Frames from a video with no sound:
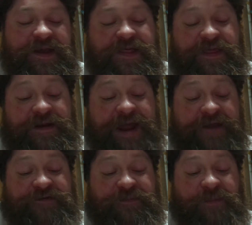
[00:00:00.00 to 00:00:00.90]
The
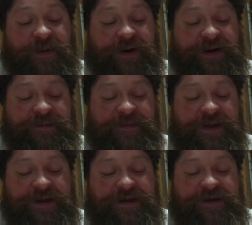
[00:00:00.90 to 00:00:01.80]
next morning,
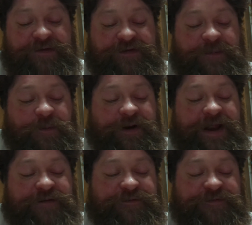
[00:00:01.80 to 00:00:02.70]
someone
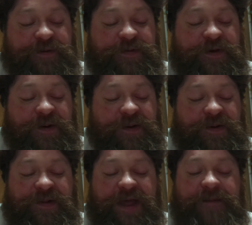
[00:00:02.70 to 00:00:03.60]
had filled the
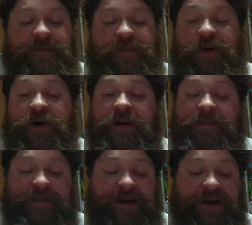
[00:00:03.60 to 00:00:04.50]
hole and put up
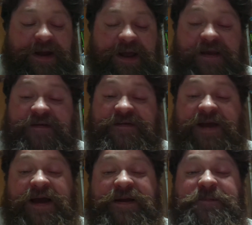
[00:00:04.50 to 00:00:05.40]
a
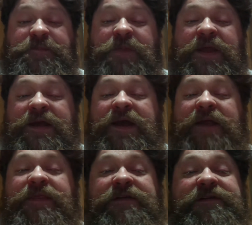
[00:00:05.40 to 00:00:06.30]
sign,
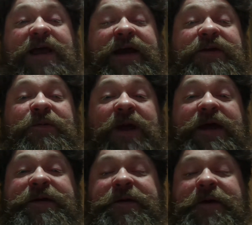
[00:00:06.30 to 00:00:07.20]
and the sign
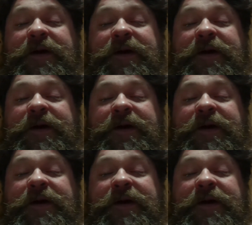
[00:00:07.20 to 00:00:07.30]
read,